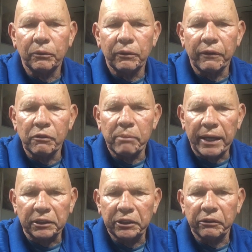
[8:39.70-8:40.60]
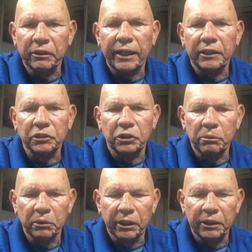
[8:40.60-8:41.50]
or bacteria that has
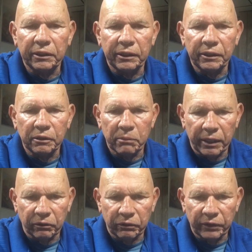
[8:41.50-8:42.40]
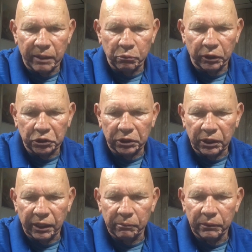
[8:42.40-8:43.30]
accumulated in the mouth for that brushing
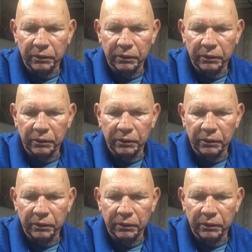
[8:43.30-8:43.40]
time.